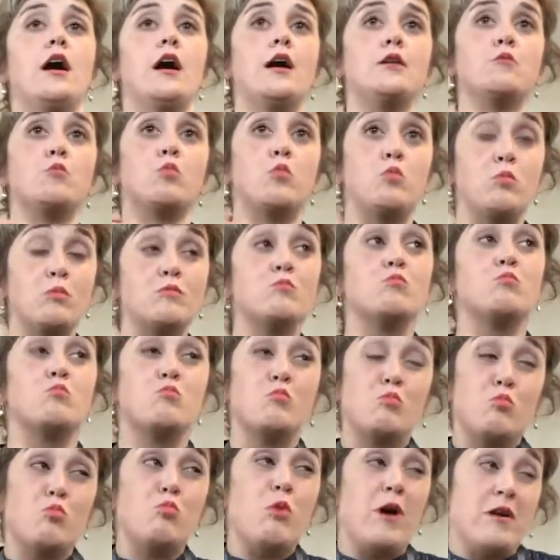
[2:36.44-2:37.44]
And
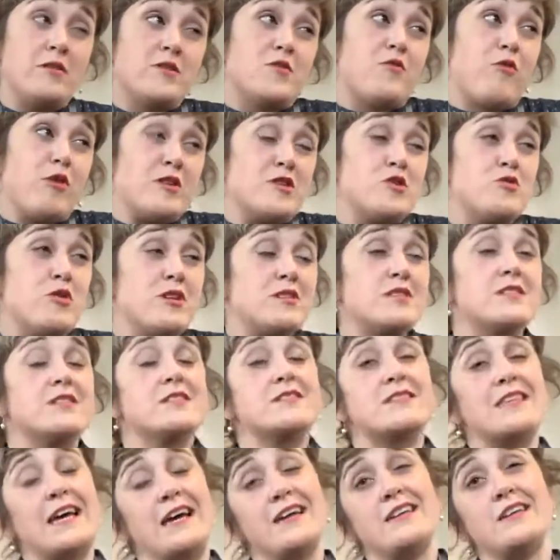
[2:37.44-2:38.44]
as frustrating
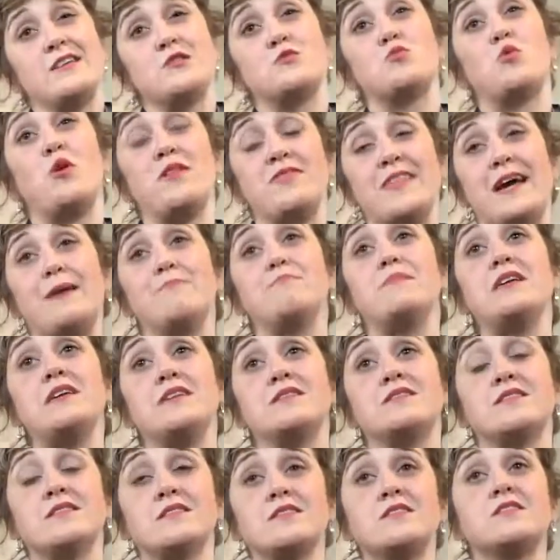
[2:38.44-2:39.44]
as that is, what that
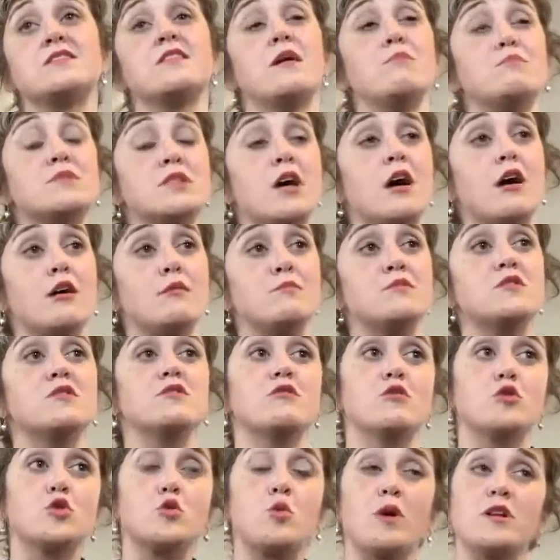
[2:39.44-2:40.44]
means is sometimes
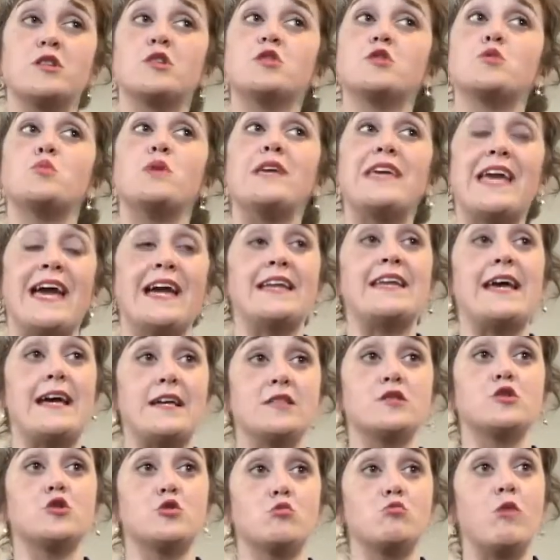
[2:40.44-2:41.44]
there's questions we can't
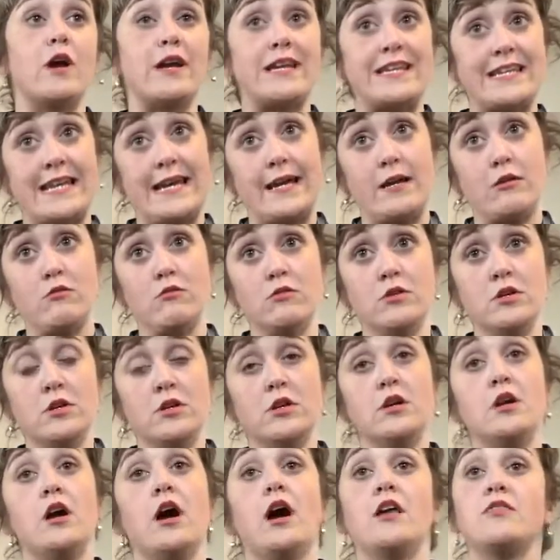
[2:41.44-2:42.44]
answer right now.
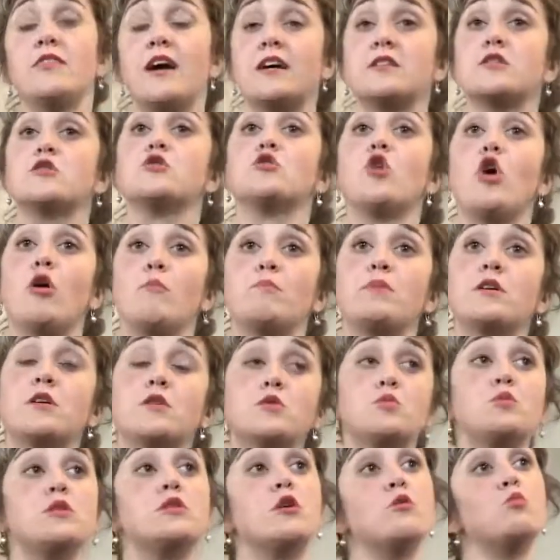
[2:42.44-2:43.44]
And that's not
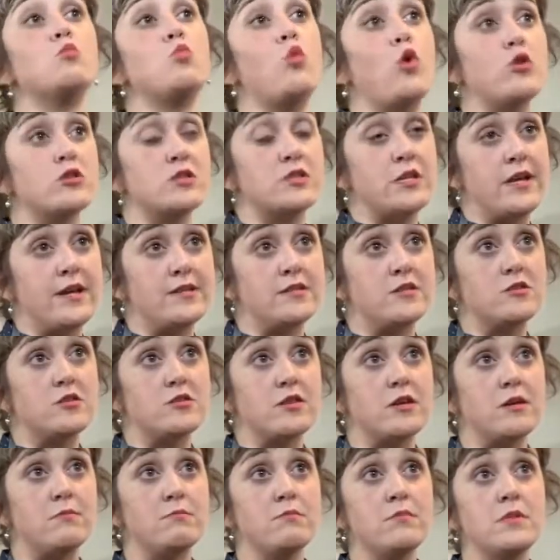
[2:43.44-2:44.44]
because we don't want to answer
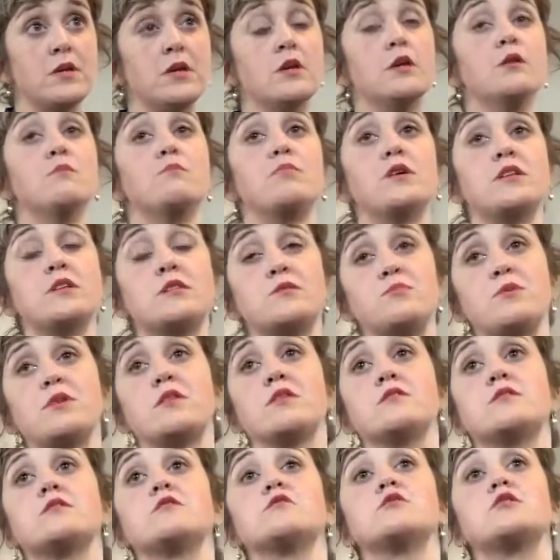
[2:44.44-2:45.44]
them, but it's
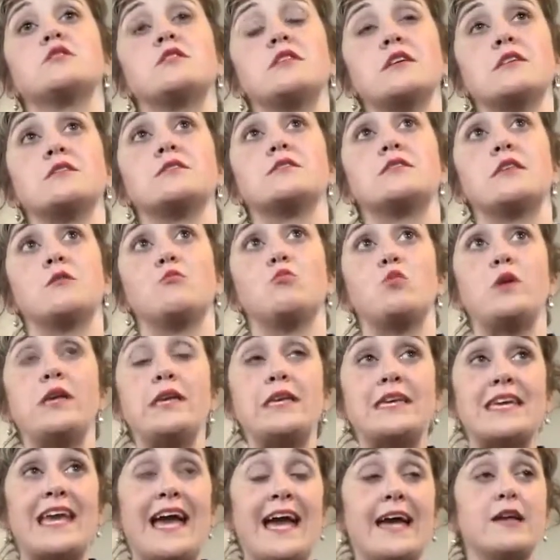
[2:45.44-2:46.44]
because there's things that we
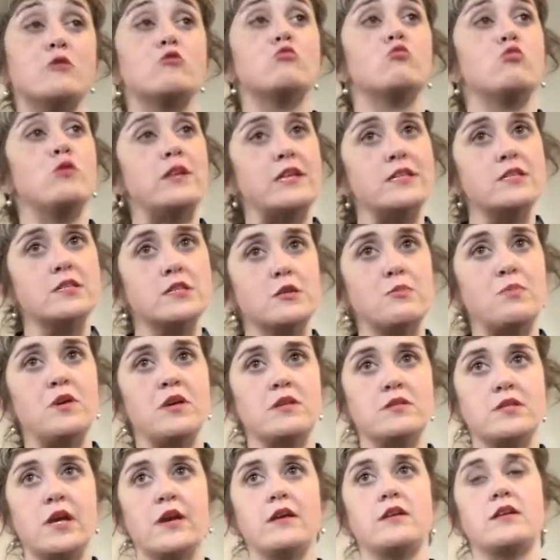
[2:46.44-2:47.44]
can't risk
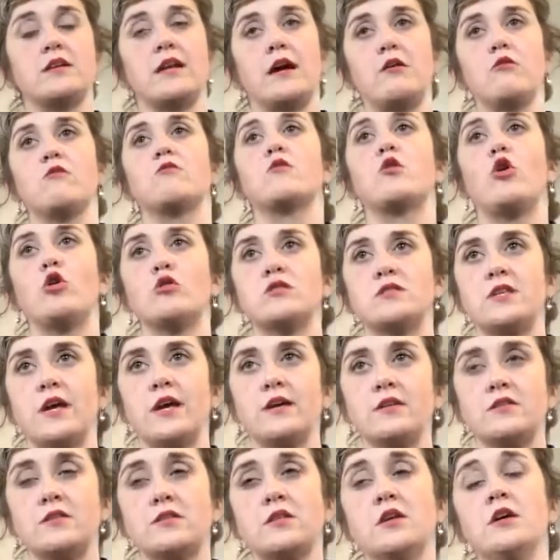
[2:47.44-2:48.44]
being taken out of
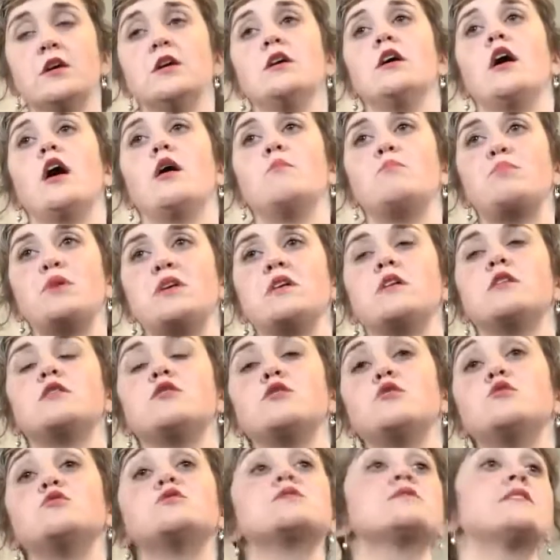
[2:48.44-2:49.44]
context and being
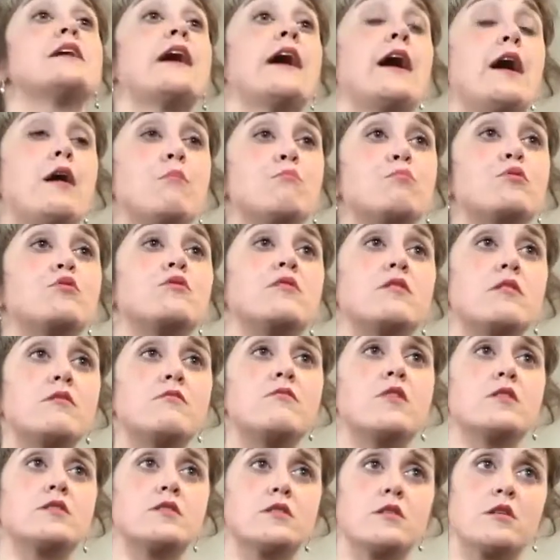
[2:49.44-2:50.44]
used to hamper the
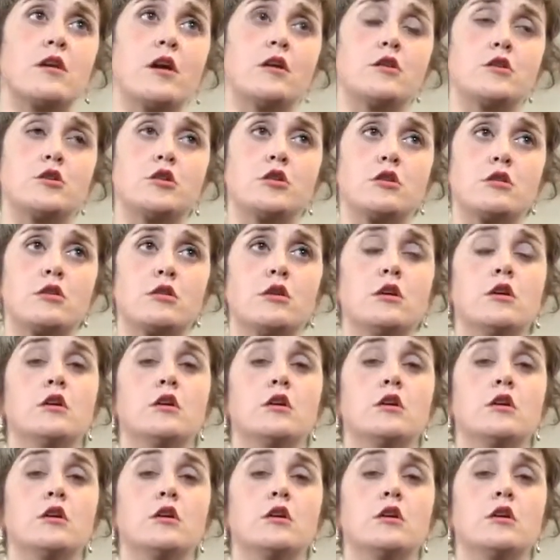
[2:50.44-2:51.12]
investigation.